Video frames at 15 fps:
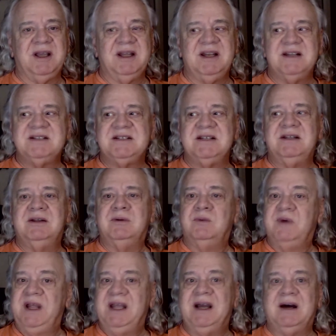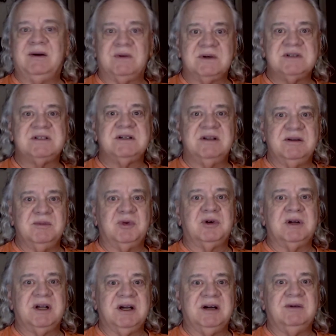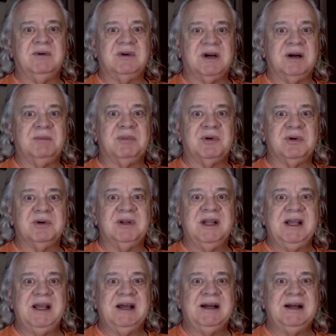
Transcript: It is in the wee hours of the morning. I woke up early.